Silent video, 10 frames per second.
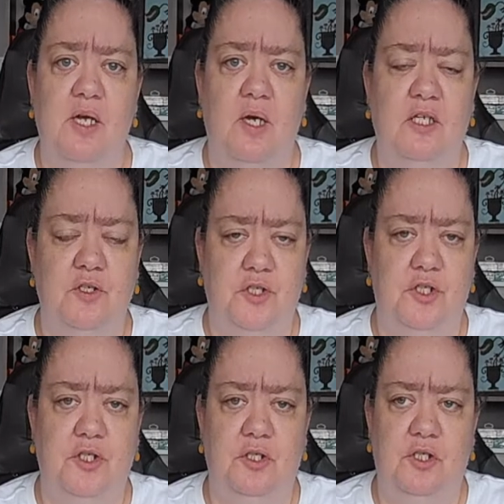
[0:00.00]
I'll
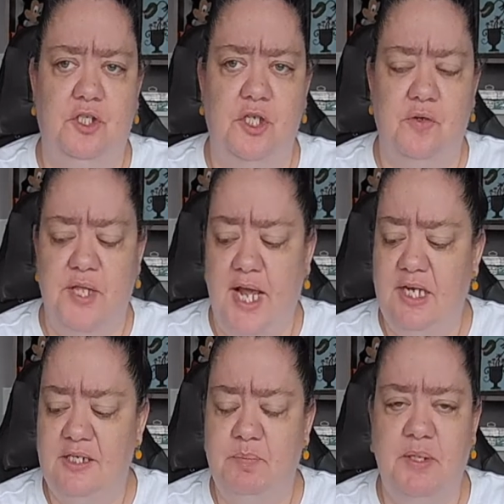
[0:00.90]
show
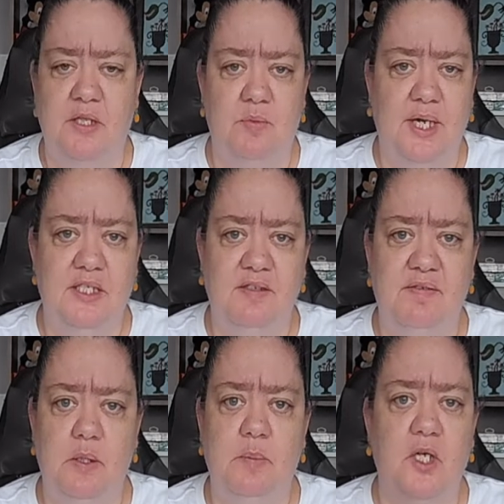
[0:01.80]
that, but the rest of
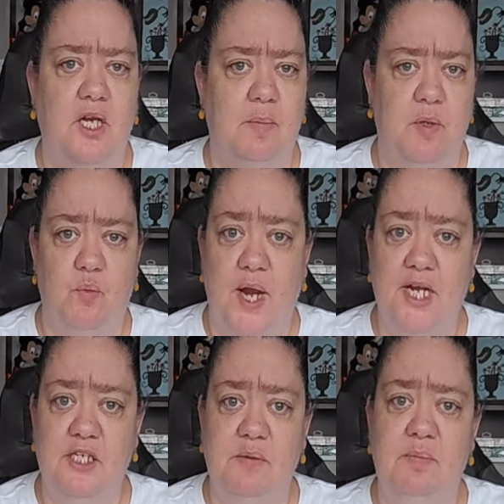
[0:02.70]
them are going to be
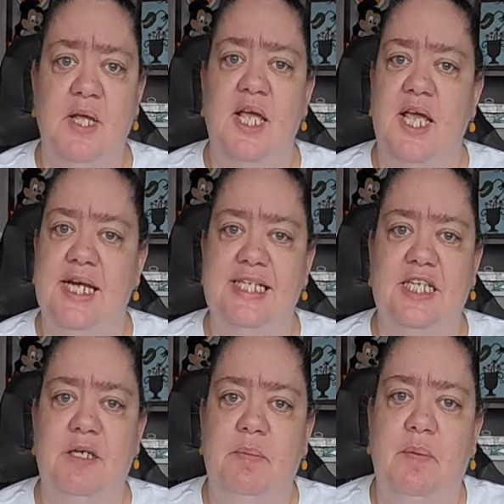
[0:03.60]
random, and it's
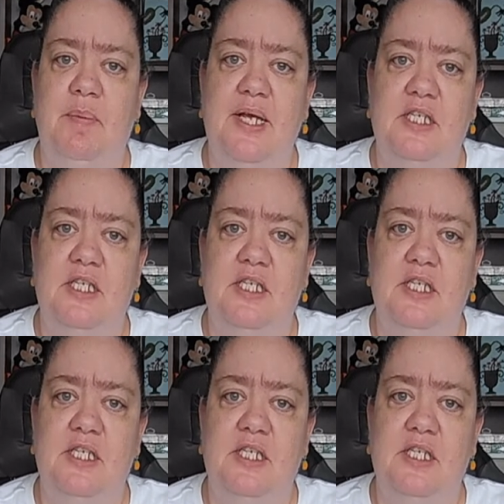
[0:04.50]
going to be